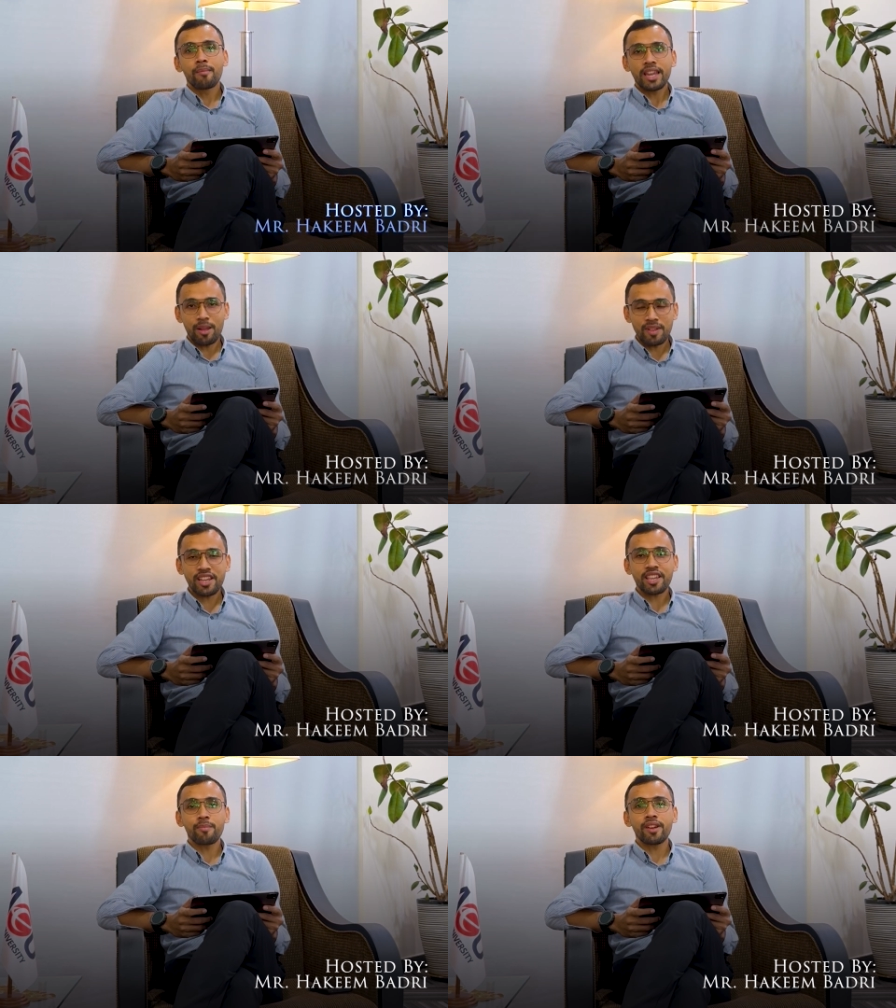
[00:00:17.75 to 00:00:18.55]
My name is
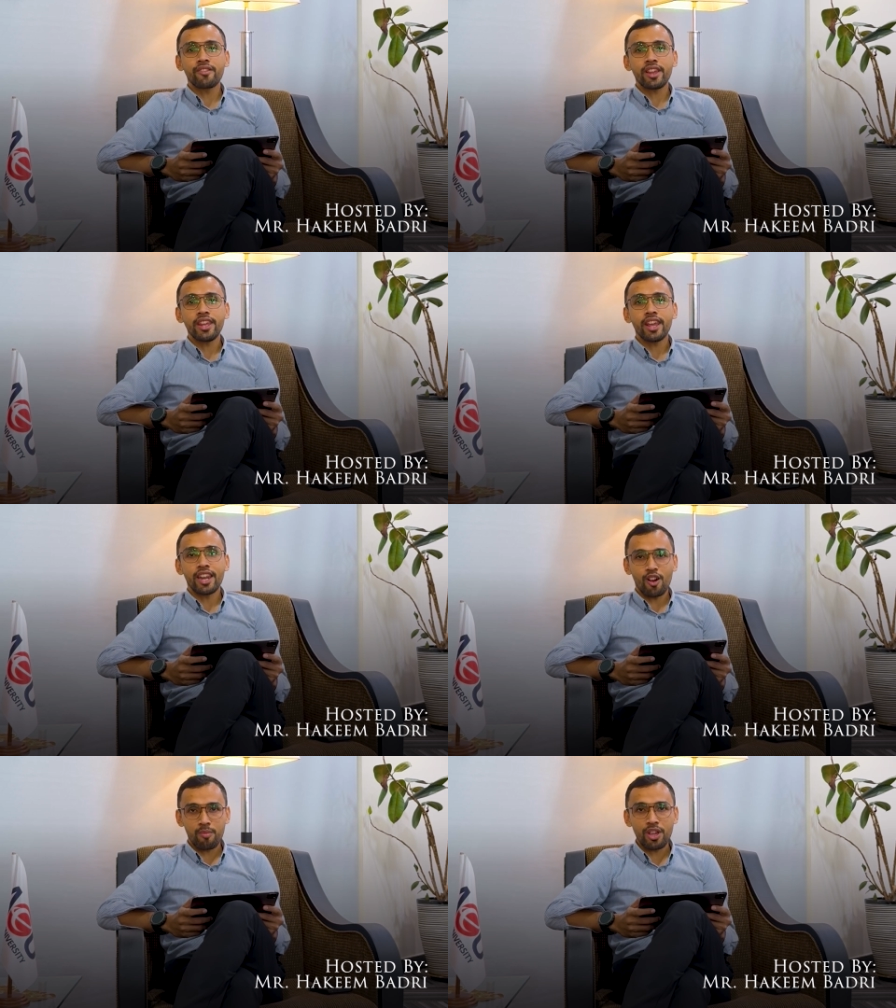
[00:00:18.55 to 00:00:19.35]
Hakim Badri
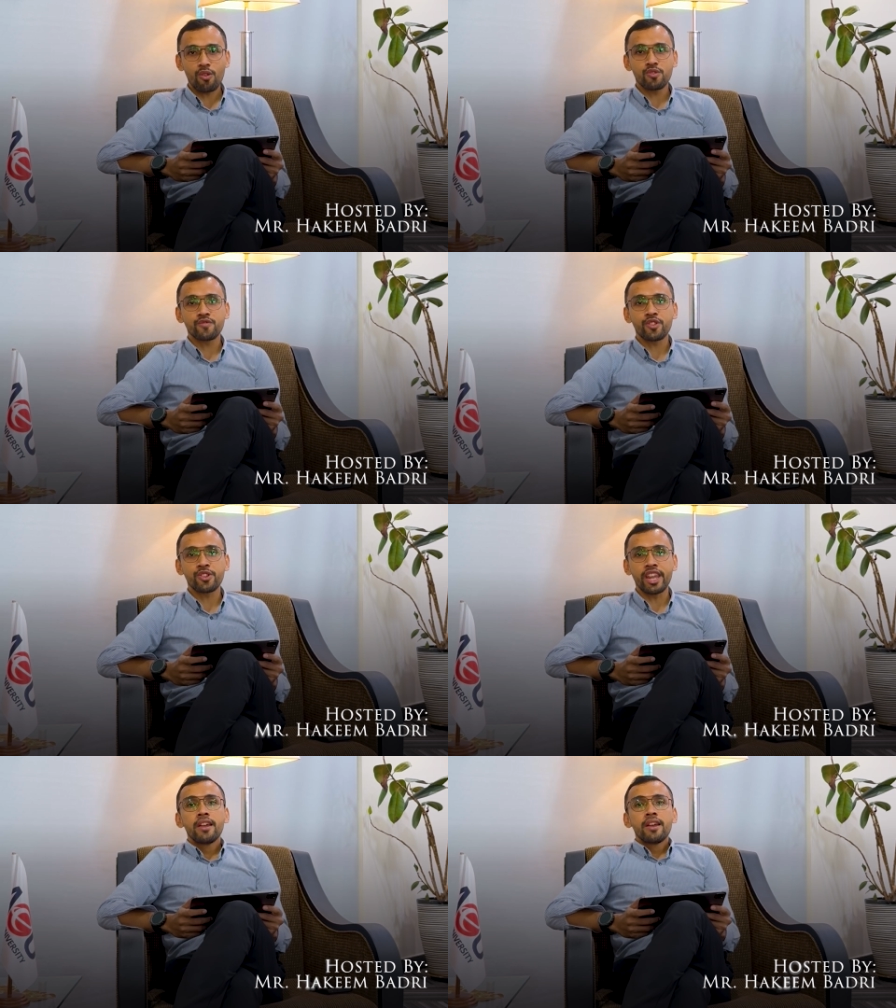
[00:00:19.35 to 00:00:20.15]
and I'll be your host for
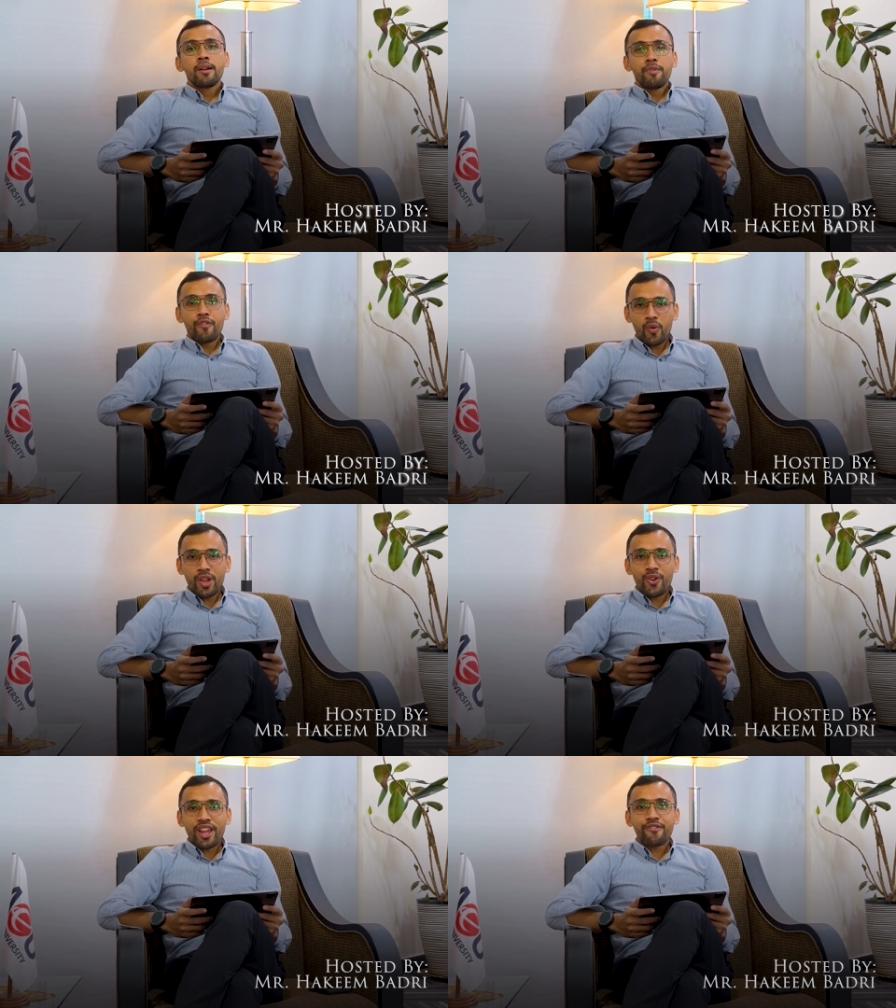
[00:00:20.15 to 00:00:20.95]
today. Before
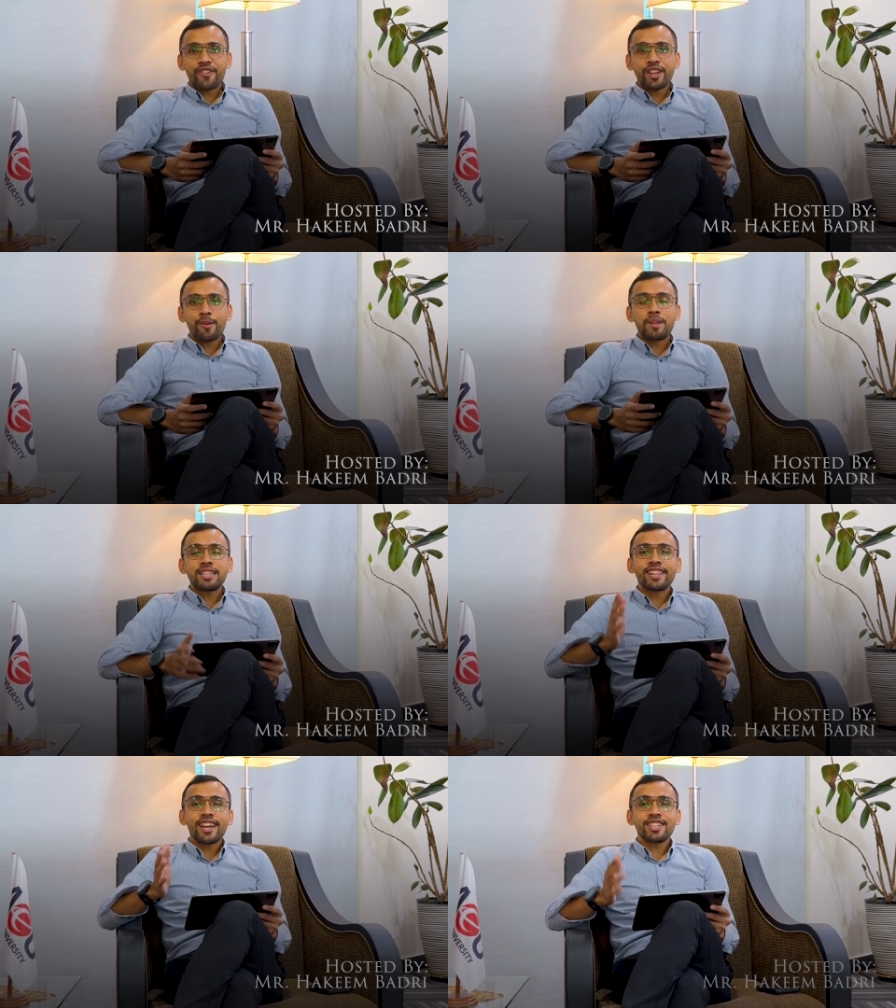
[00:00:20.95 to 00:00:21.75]
we go any further,
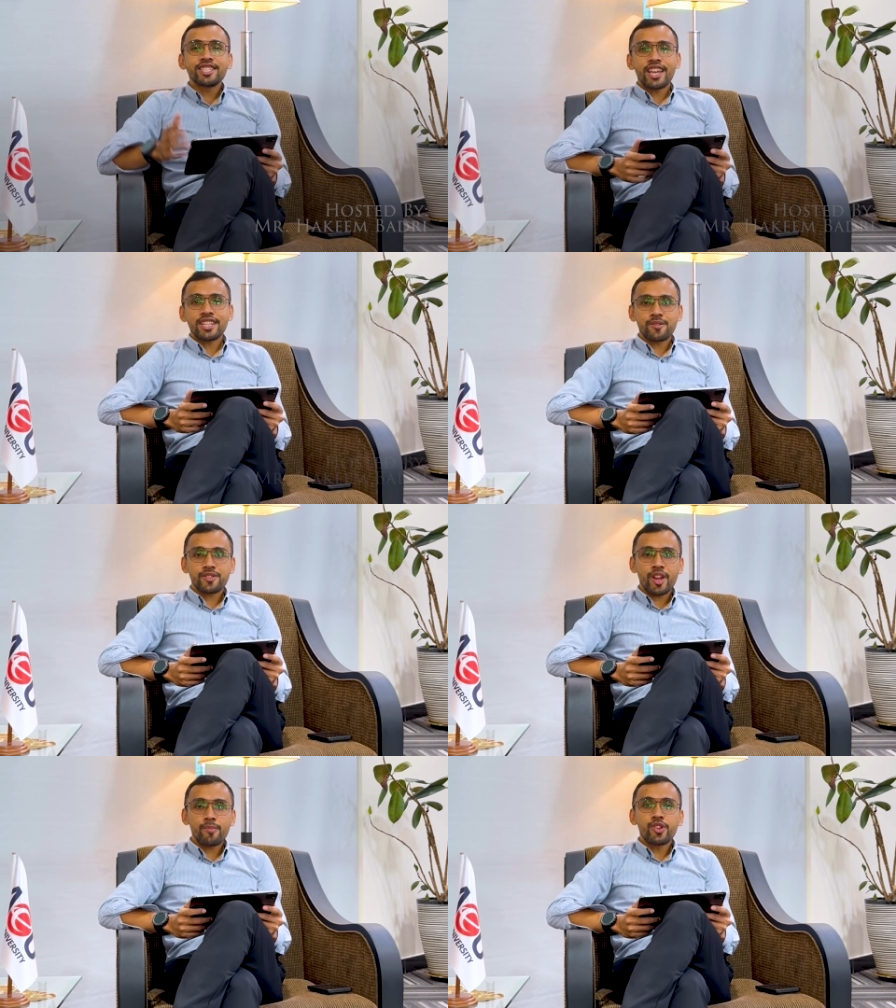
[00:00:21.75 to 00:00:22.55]
please like, share and
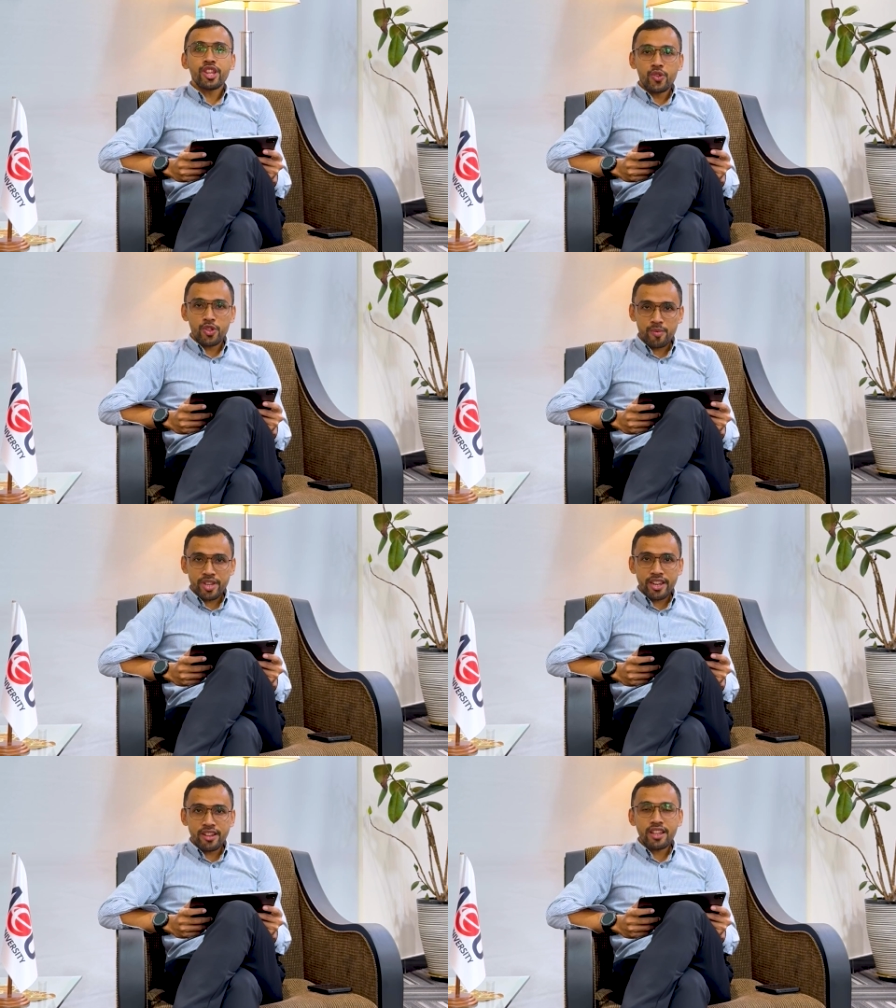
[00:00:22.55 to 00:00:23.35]
subscribe to the YouTube
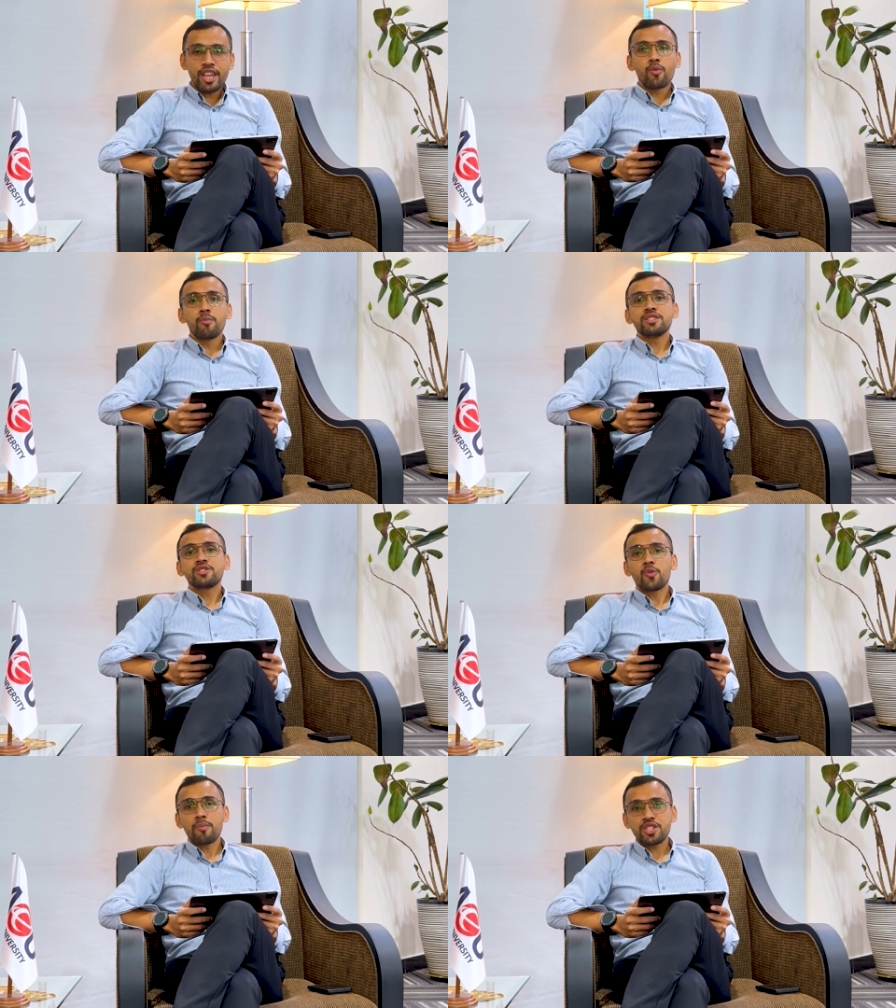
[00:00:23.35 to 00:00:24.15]
channel. It will mean
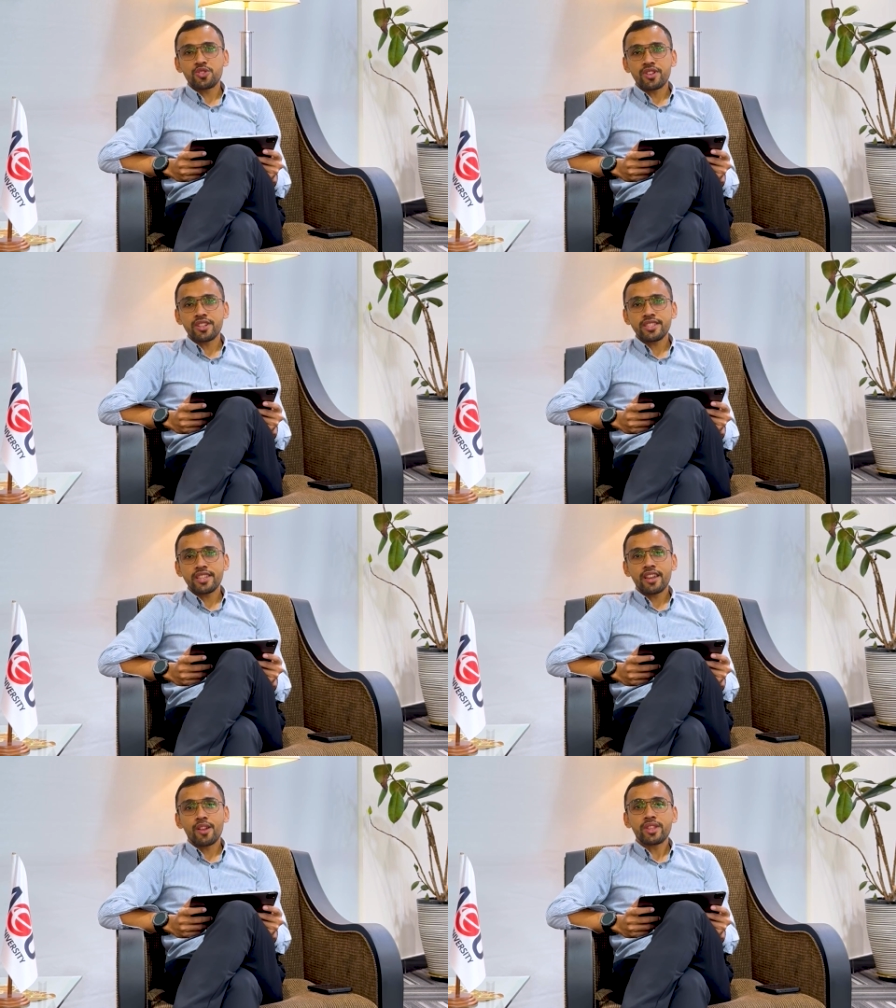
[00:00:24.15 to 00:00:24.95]
so much to us
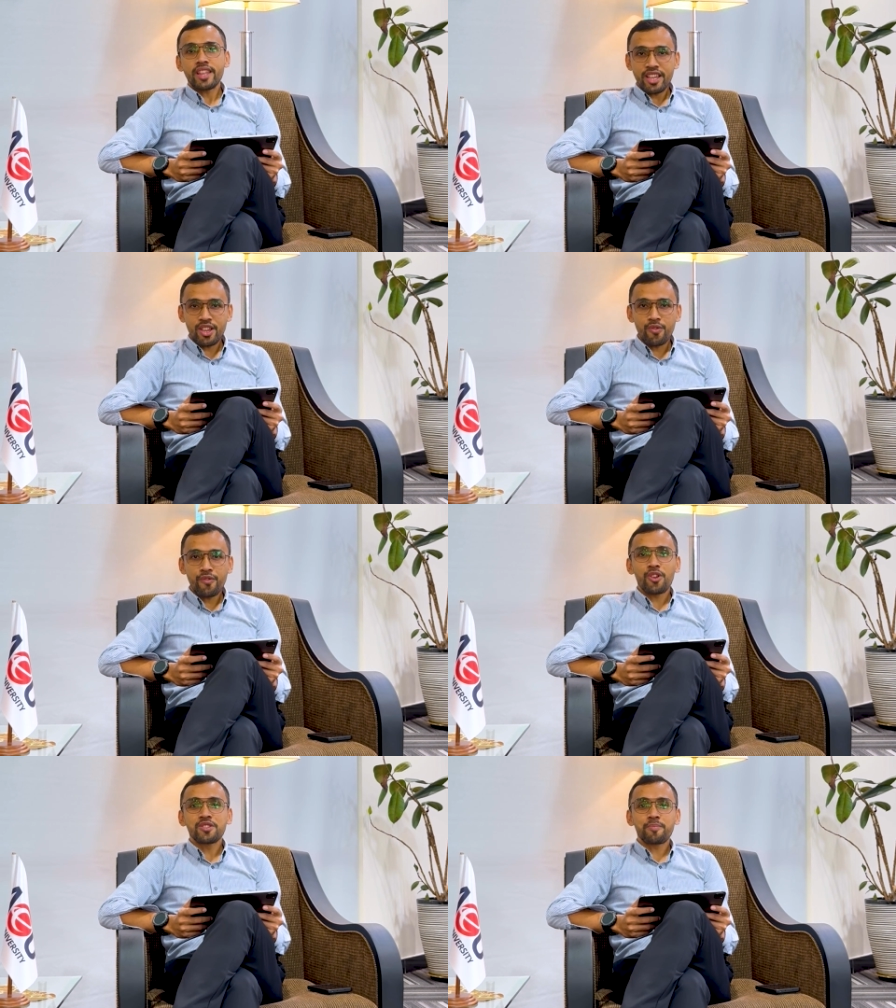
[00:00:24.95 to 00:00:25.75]
and we thank you
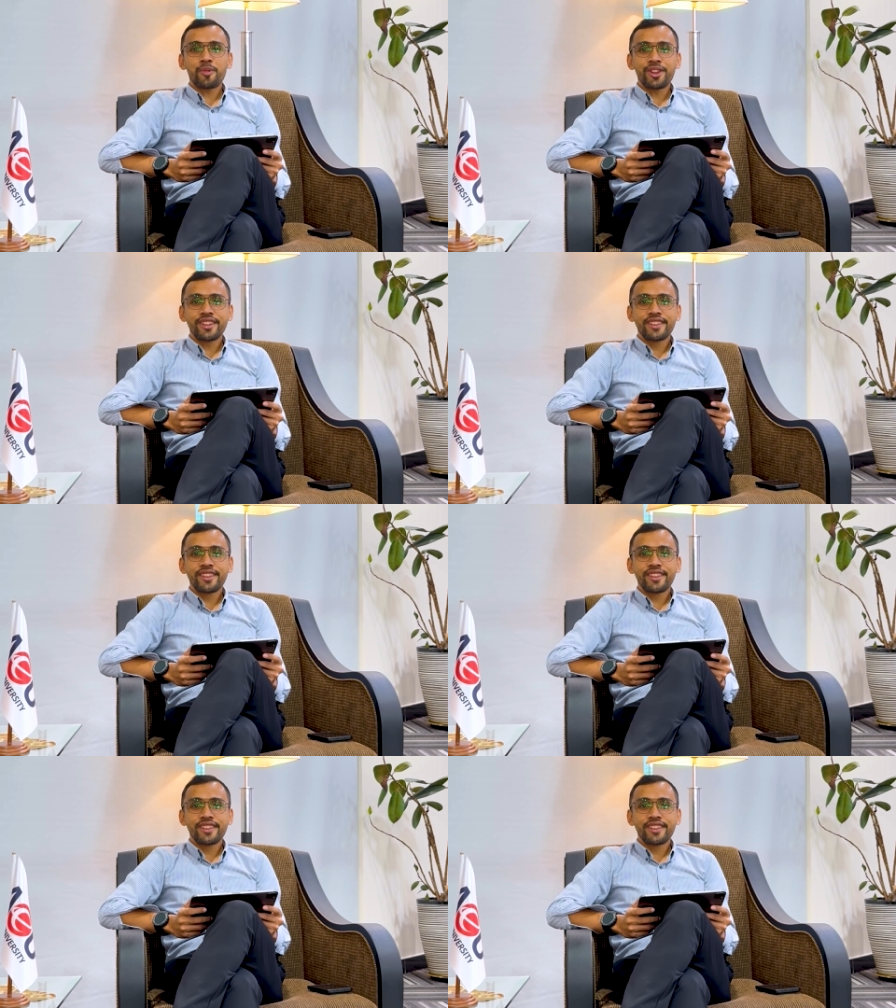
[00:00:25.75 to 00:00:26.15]
for your support.